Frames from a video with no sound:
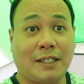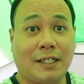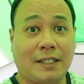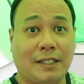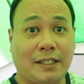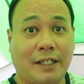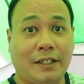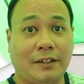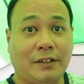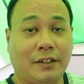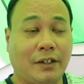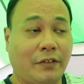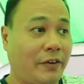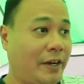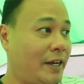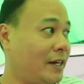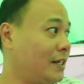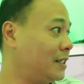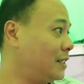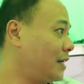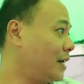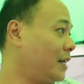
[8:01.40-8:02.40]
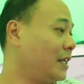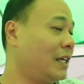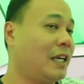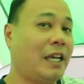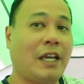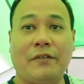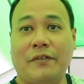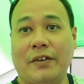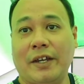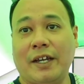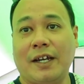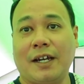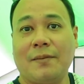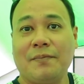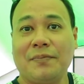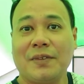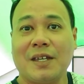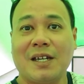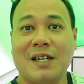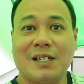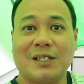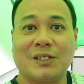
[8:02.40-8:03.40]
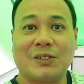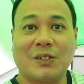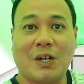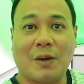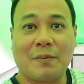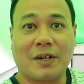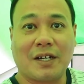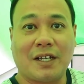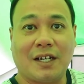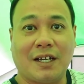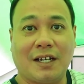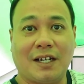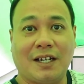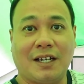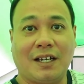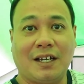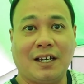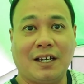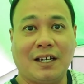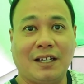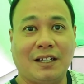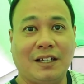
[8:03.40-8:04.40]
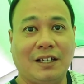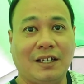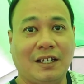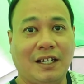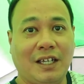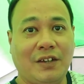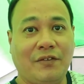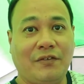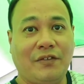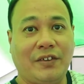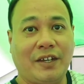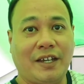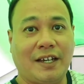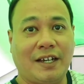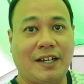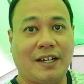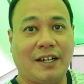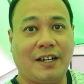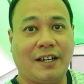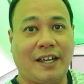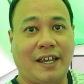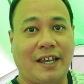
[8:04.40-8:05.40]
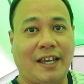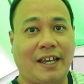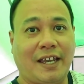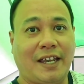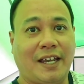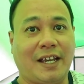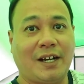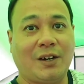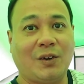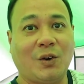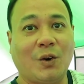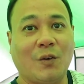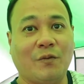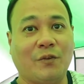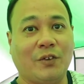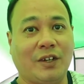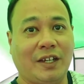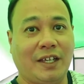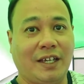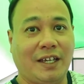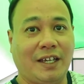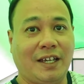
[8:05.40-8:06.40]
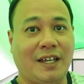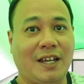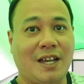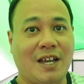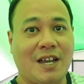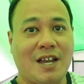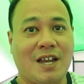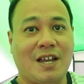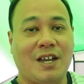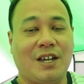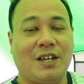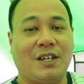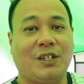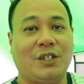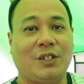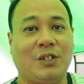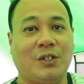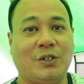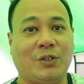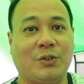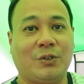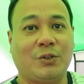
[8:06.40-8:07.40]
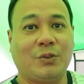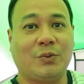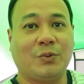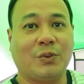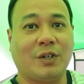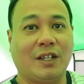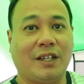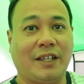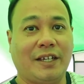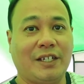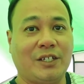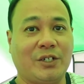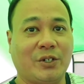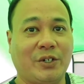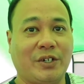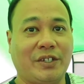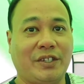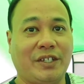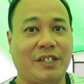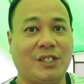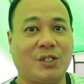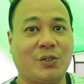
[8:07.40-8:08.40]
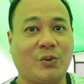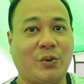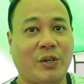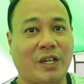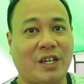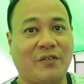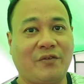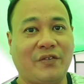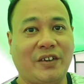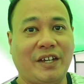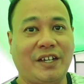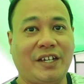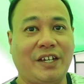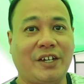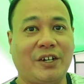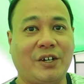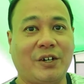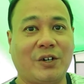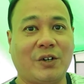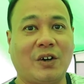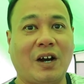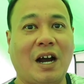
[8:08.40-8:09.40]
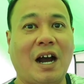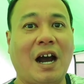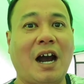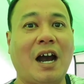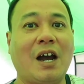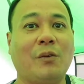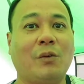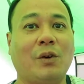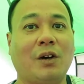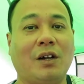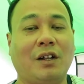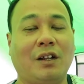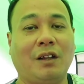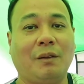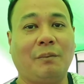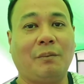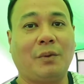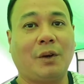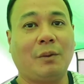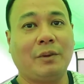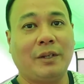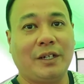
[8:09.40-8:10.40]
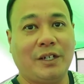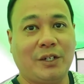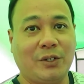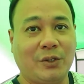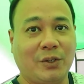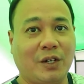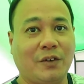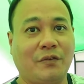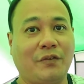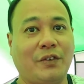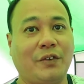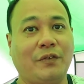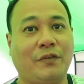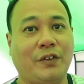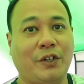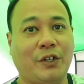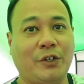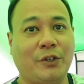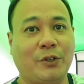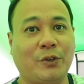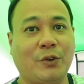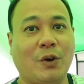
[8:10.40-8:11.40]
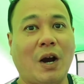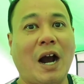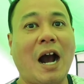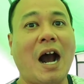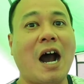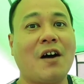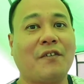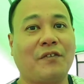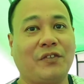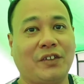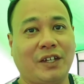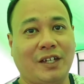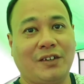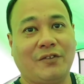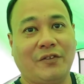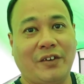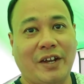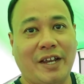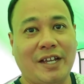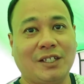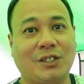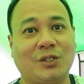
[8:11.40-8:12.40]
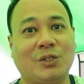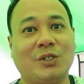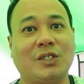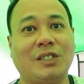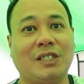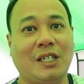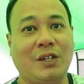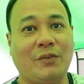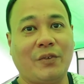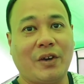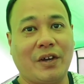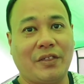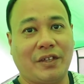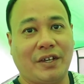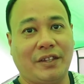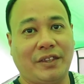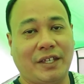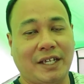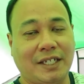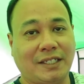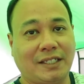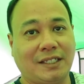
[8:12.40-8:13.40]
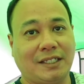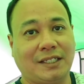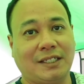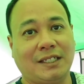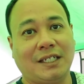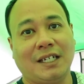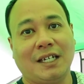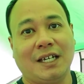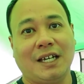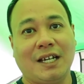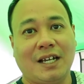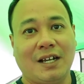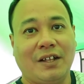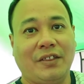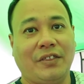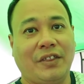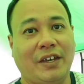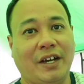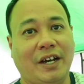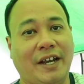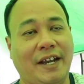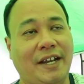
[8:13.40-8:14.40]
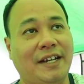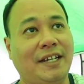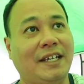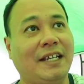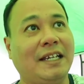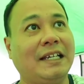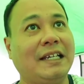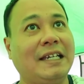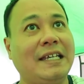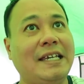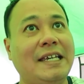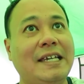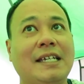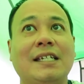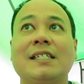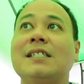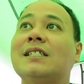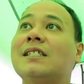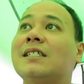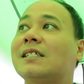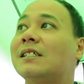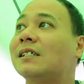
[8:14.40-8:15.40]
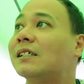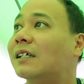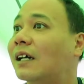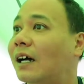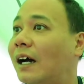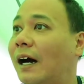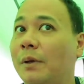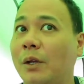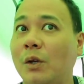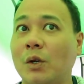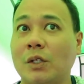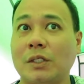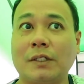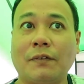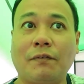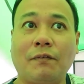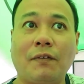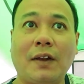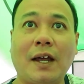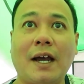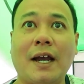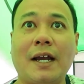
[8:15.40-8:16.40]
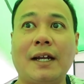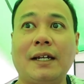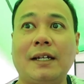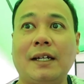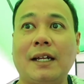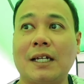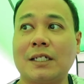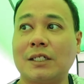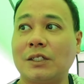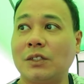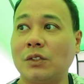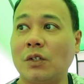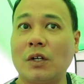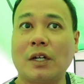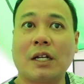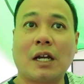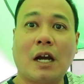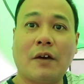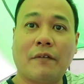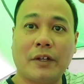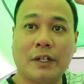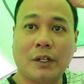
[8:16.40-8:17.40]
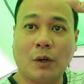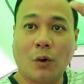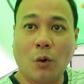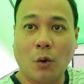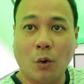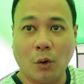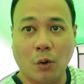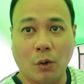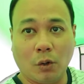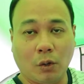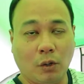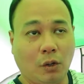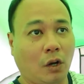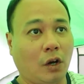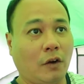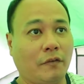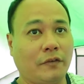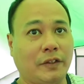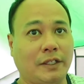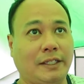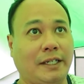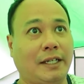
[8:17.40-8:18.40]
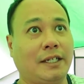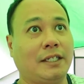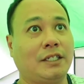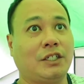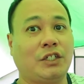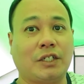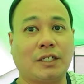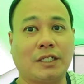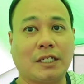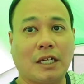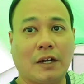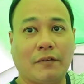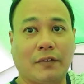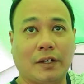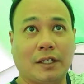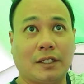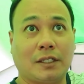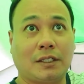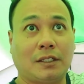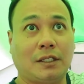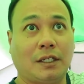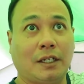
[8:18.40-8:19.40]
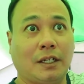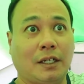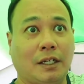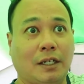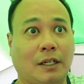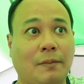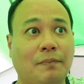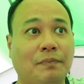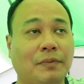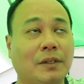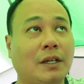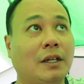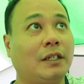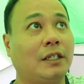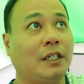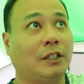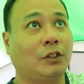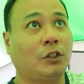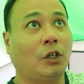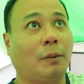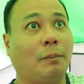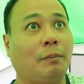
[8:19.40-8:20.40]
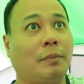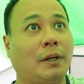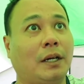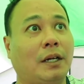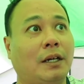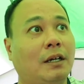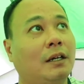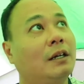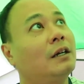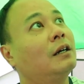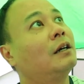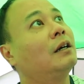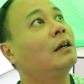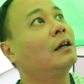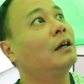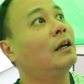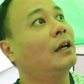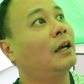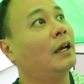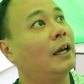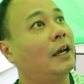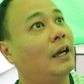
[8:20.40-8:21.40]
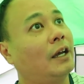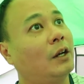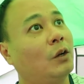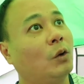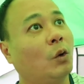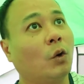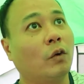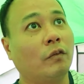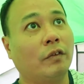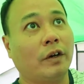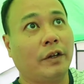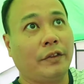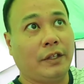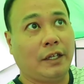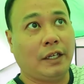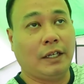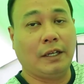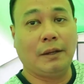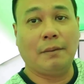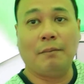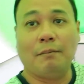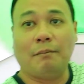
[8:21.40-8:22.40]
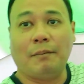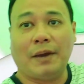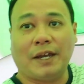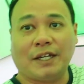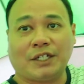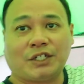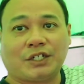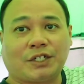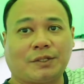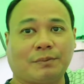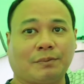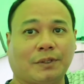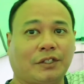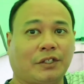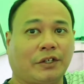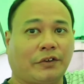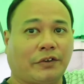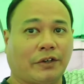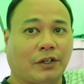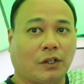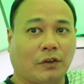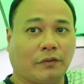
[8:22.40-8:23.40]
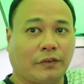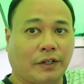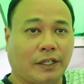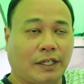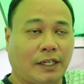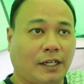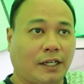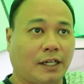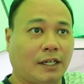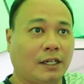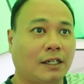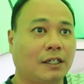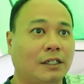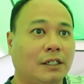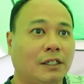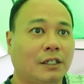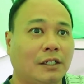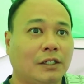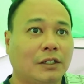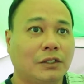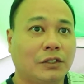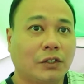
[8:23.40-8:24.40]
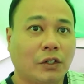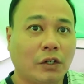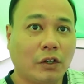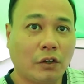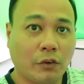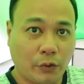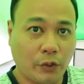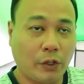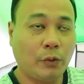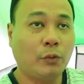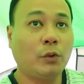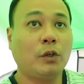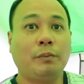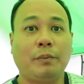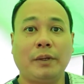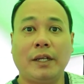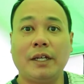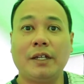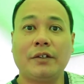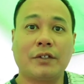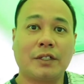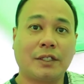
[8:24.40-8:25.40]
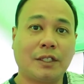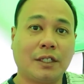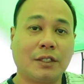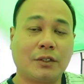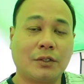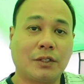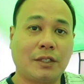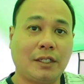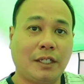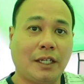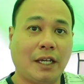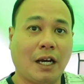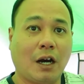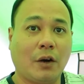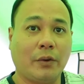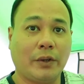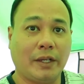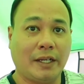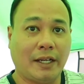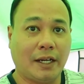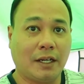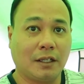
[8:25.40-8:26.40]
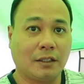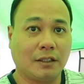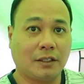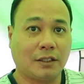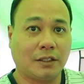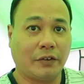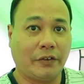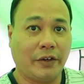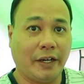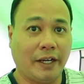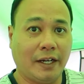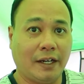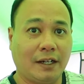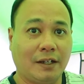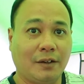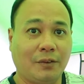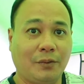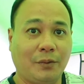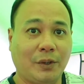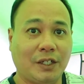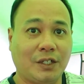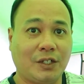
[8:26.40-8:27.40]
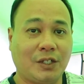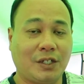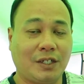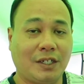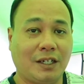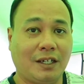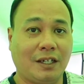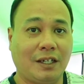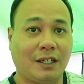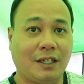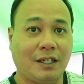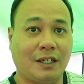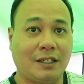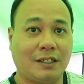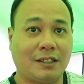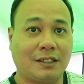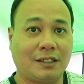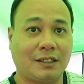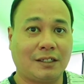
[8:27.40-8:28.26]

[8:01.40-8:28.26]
I said, the rain is getting heavier, so I'm gonna leave here, and hopefully you will enjoy this quick video. I will probably do a review after it rains to see whether there are any leaks, because the fly does not cover the whole of the tent. It just covers the top and over the mesh material over here. So it would be interesting to see how it handles the rain, which is